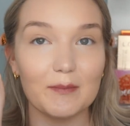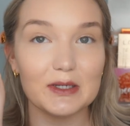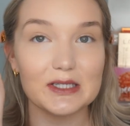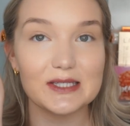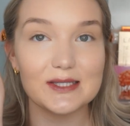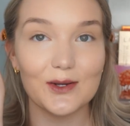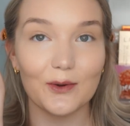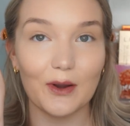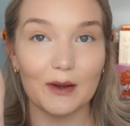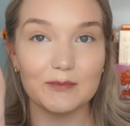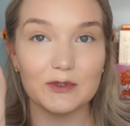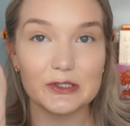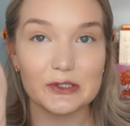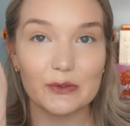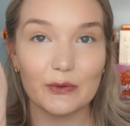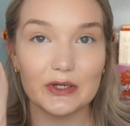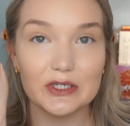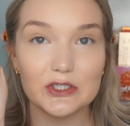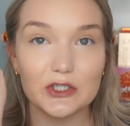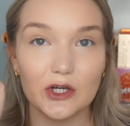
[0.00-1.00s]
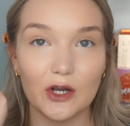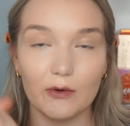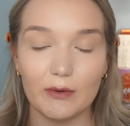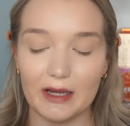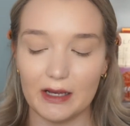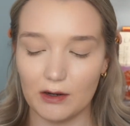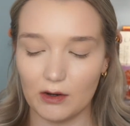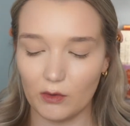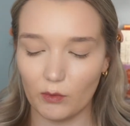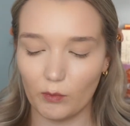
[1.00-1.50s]
So I'm just going to go
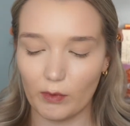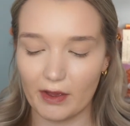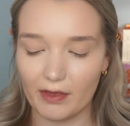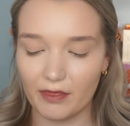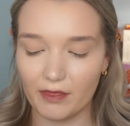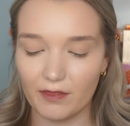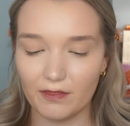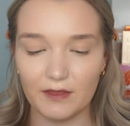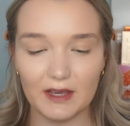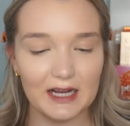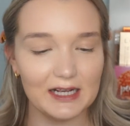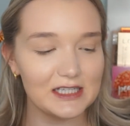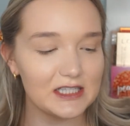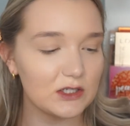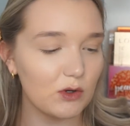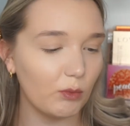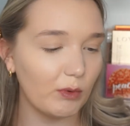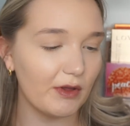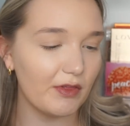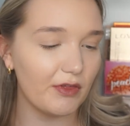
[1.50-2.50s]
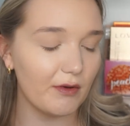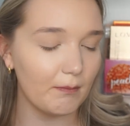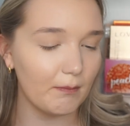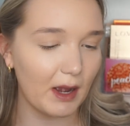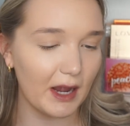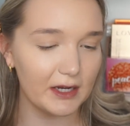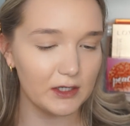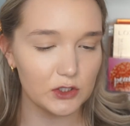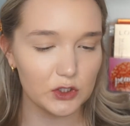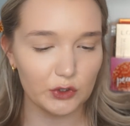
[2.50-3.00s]
in with this, with
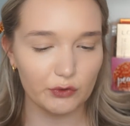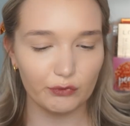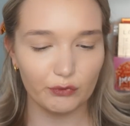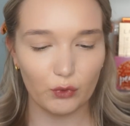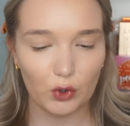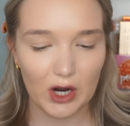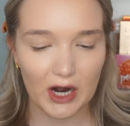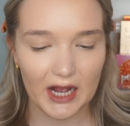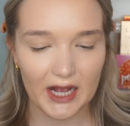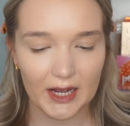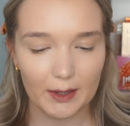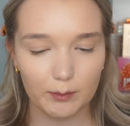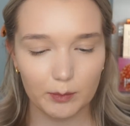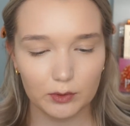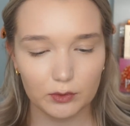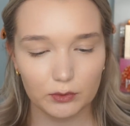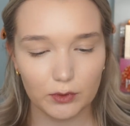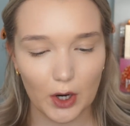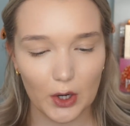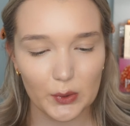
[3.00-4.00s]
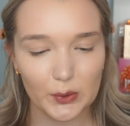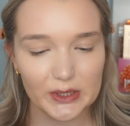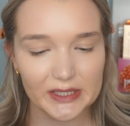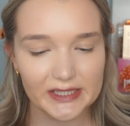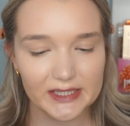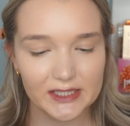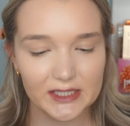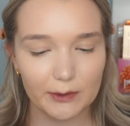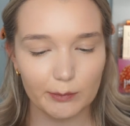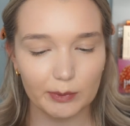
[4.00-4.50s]
my Sephora Pro
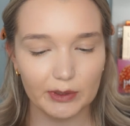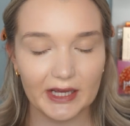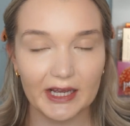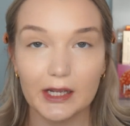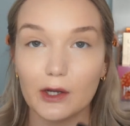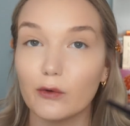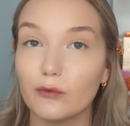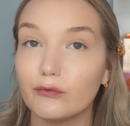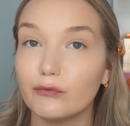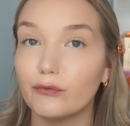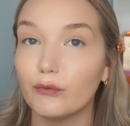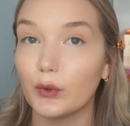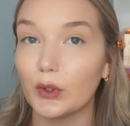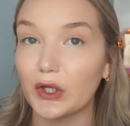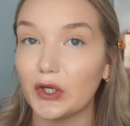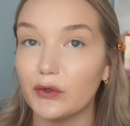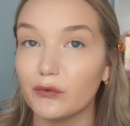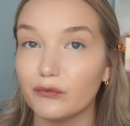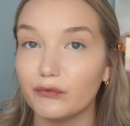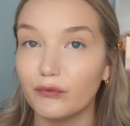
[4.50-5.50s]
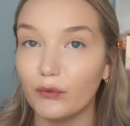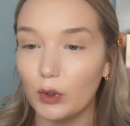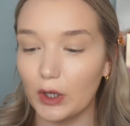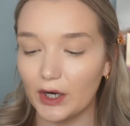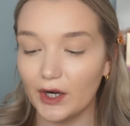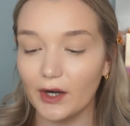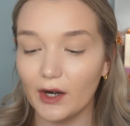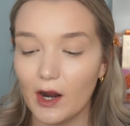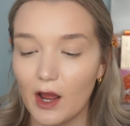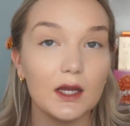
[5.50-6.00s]
Stippling 44,
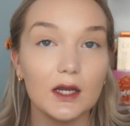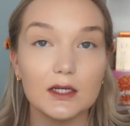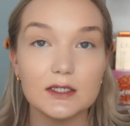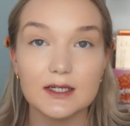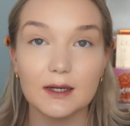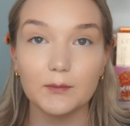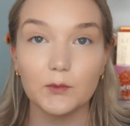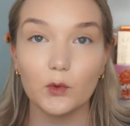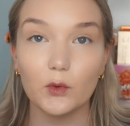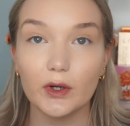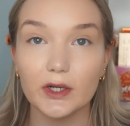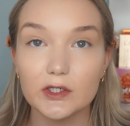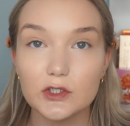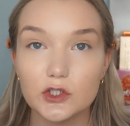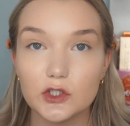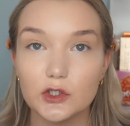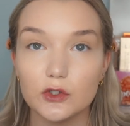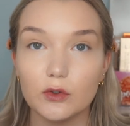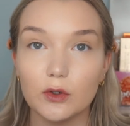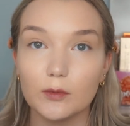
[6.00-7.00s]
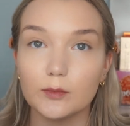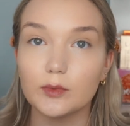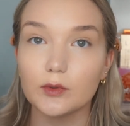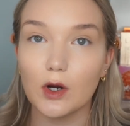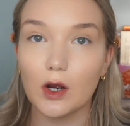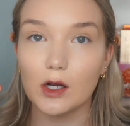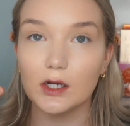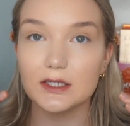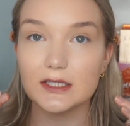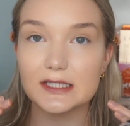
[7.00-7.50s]
and I'm going to
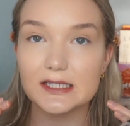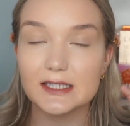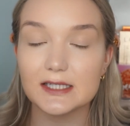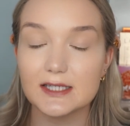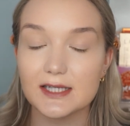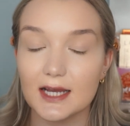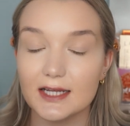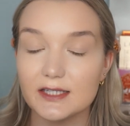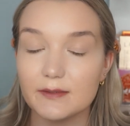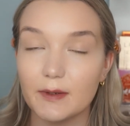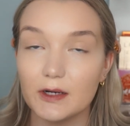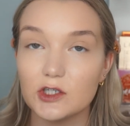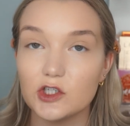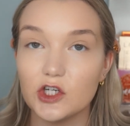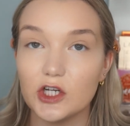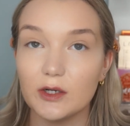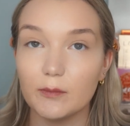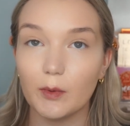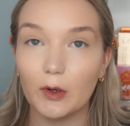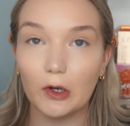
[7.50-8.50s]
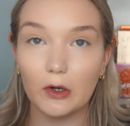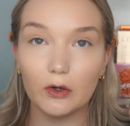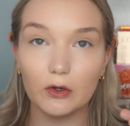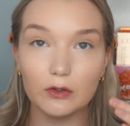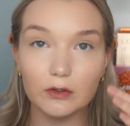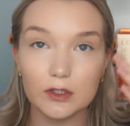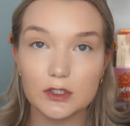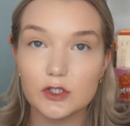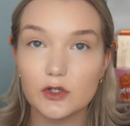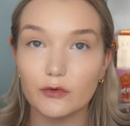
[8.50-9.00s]
bronze the sides of my
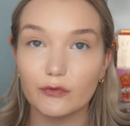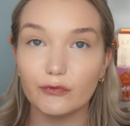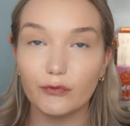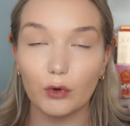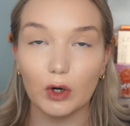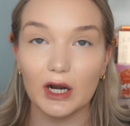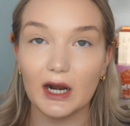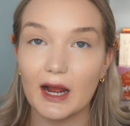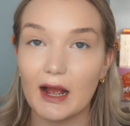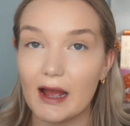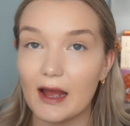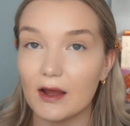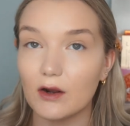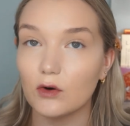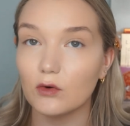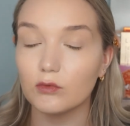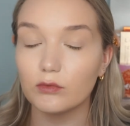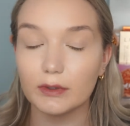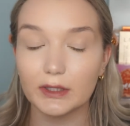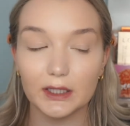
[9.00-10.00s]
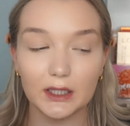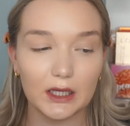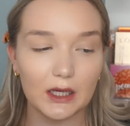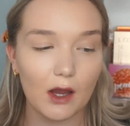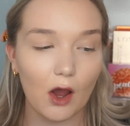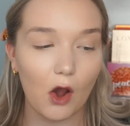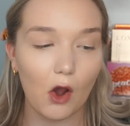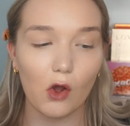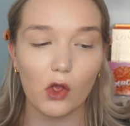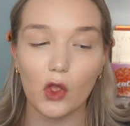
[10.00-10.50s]
cheekbones, forehead, really
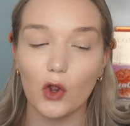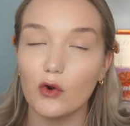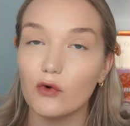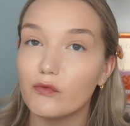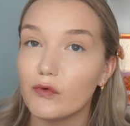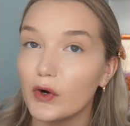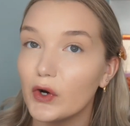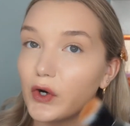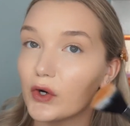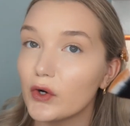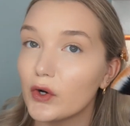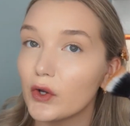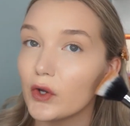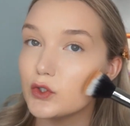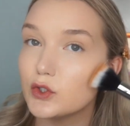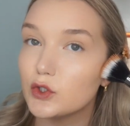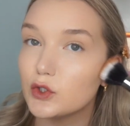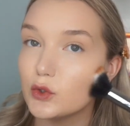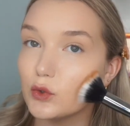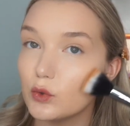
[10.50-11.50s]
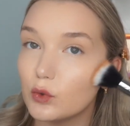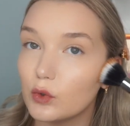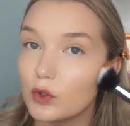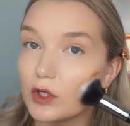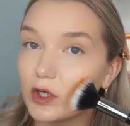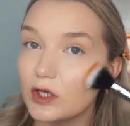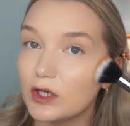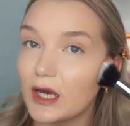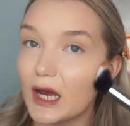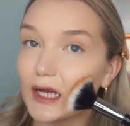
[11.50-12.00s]
all over,
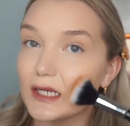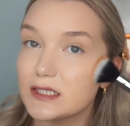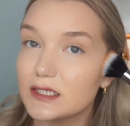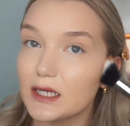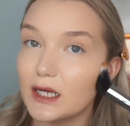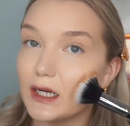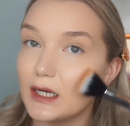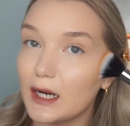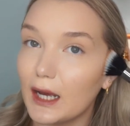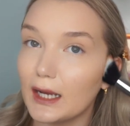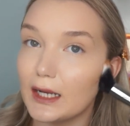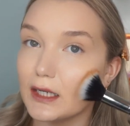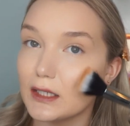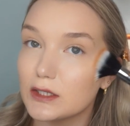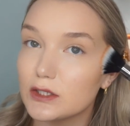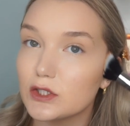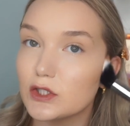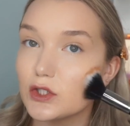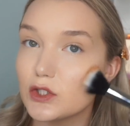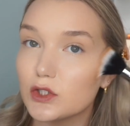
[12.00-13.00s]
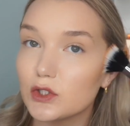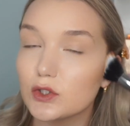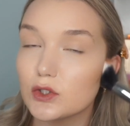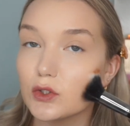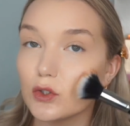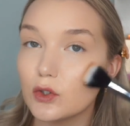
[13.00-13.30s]
to get a nice